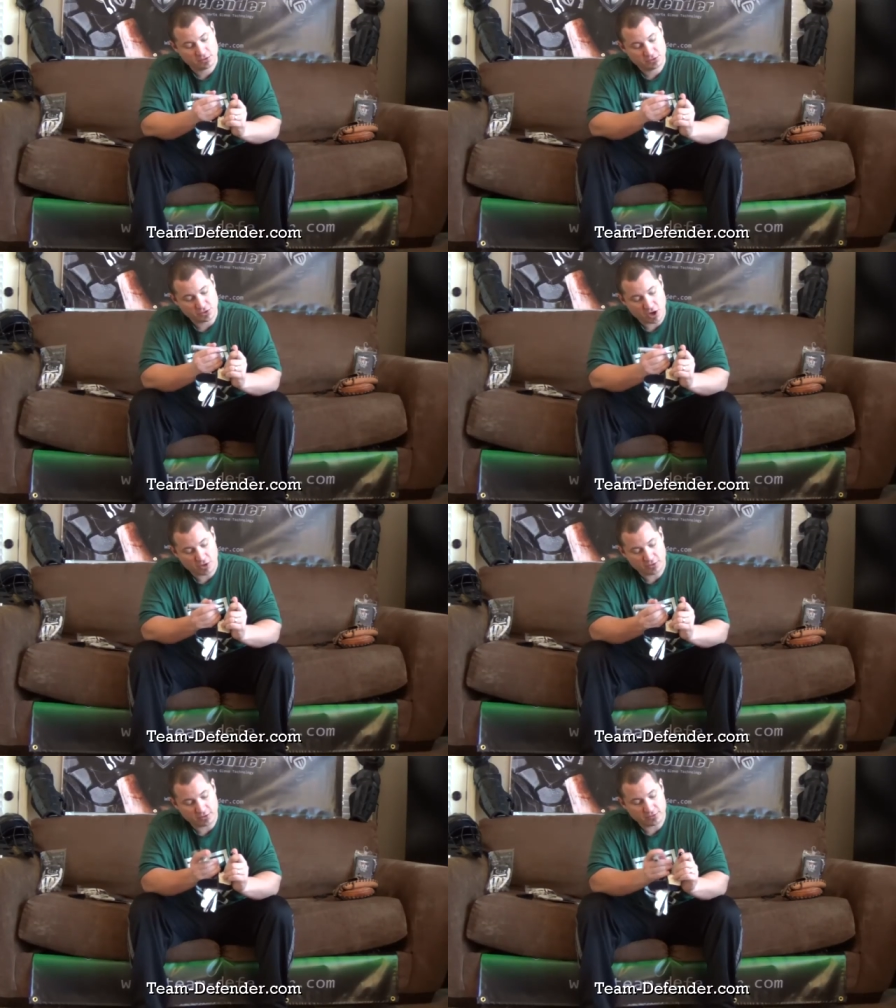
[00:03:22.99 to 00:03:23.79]

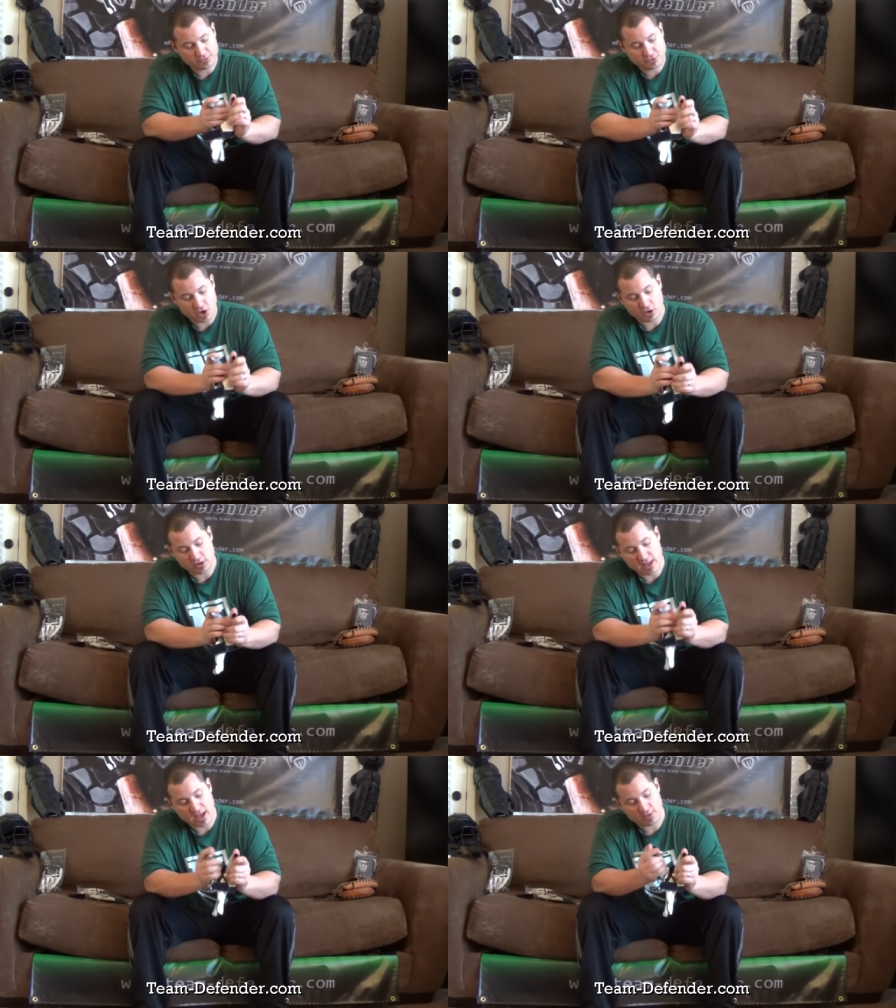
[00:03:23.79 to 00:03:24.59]
draw a
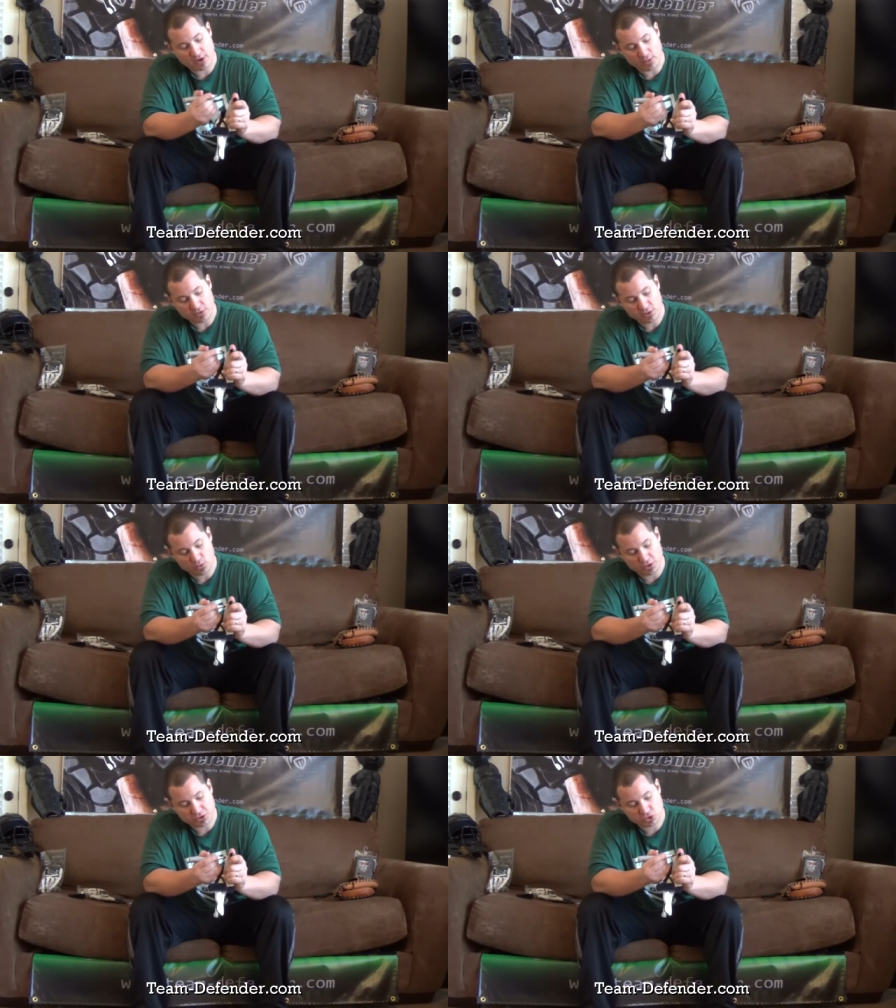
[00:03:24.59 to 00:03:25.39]
line right where you
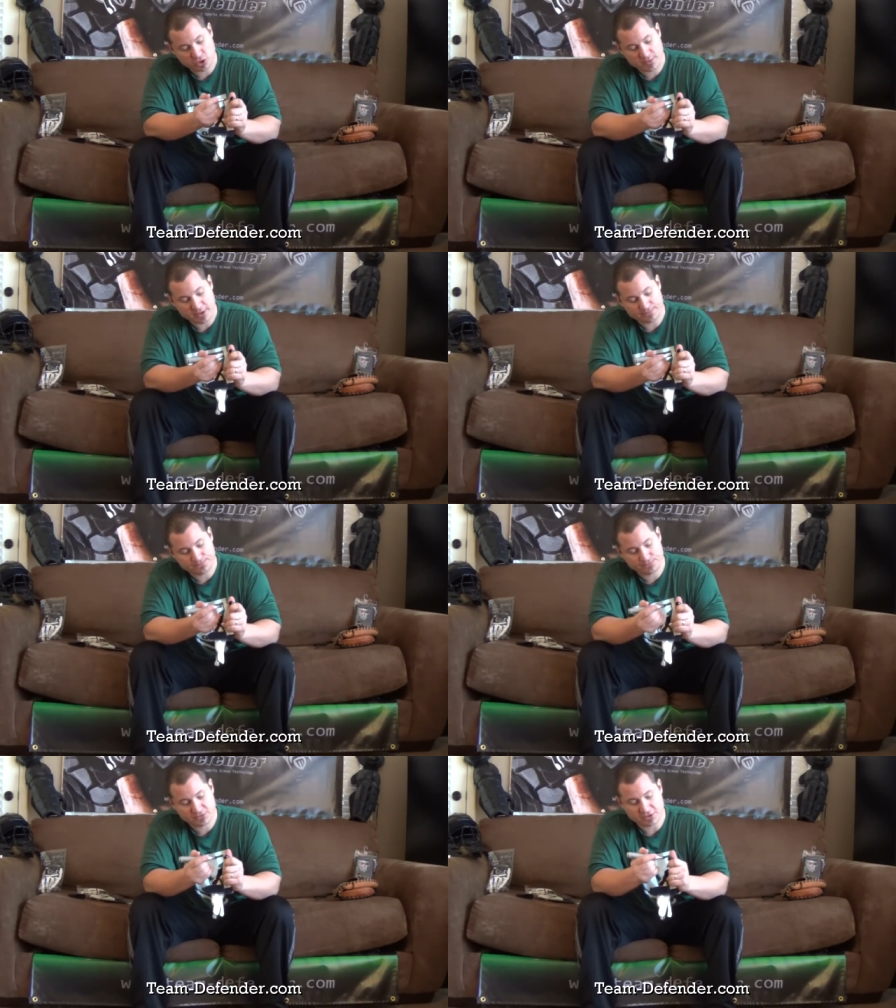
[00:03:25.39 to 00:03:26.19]
want to trim it.
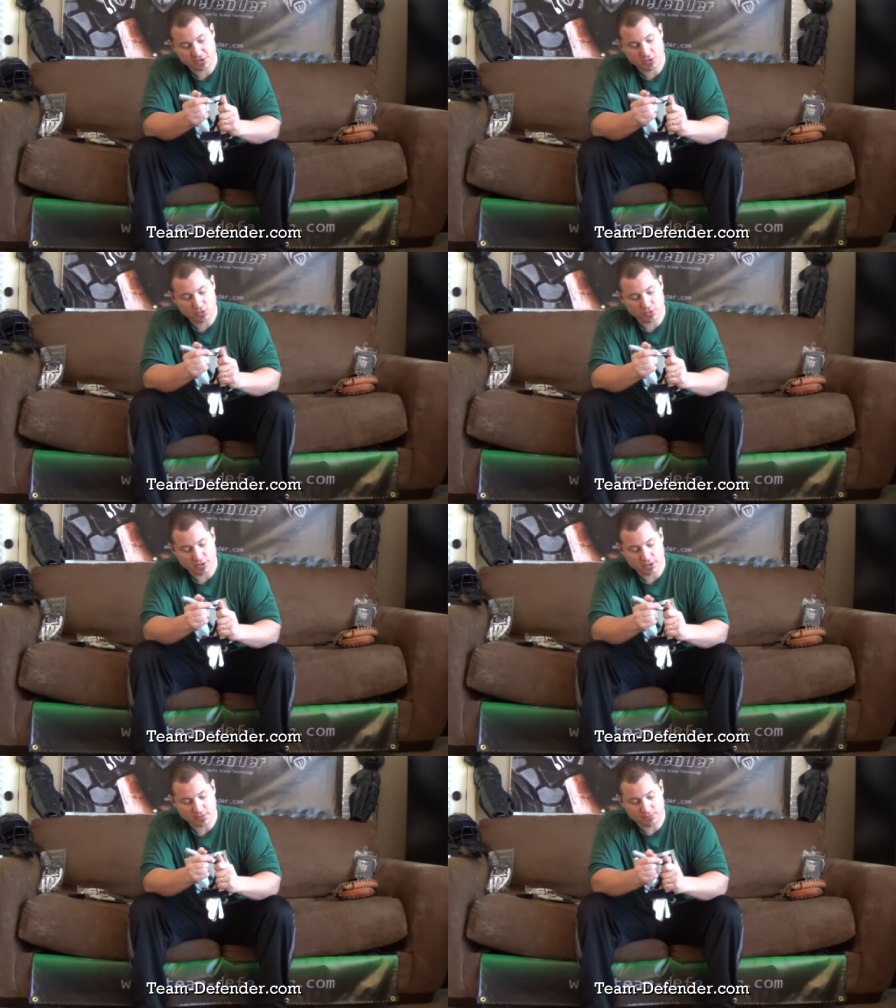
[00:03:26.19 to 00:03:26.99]
So
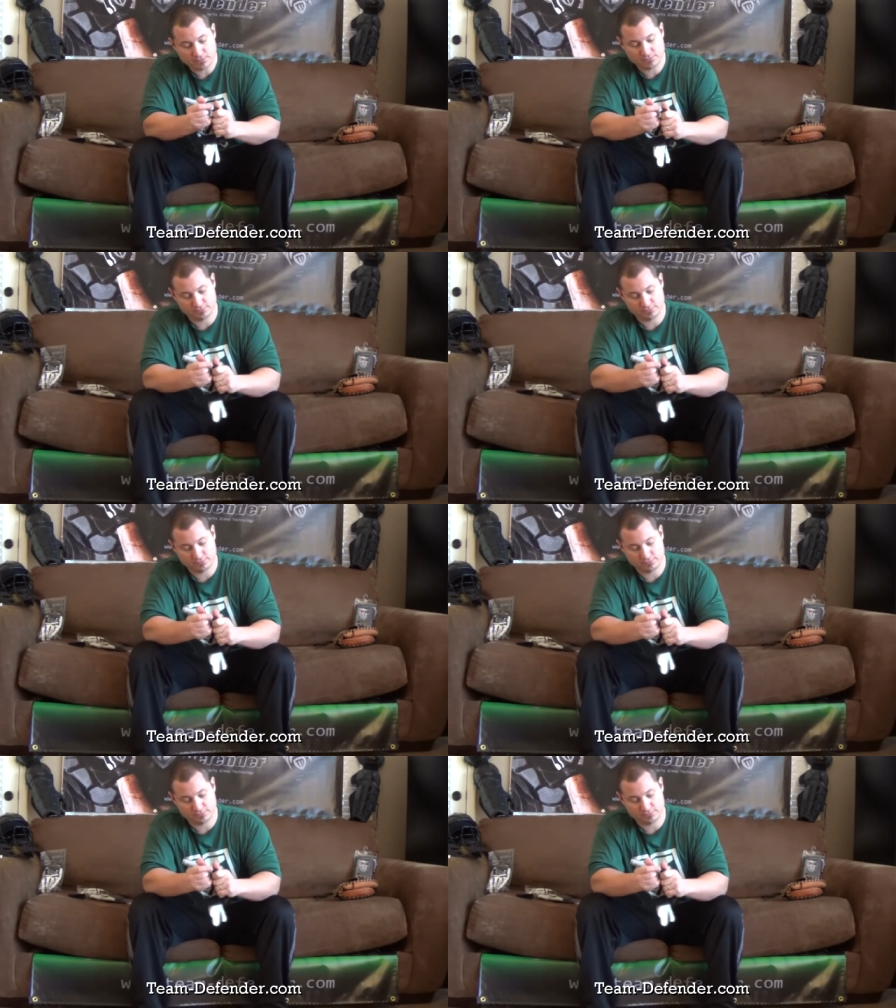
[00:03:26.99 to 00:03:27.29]
you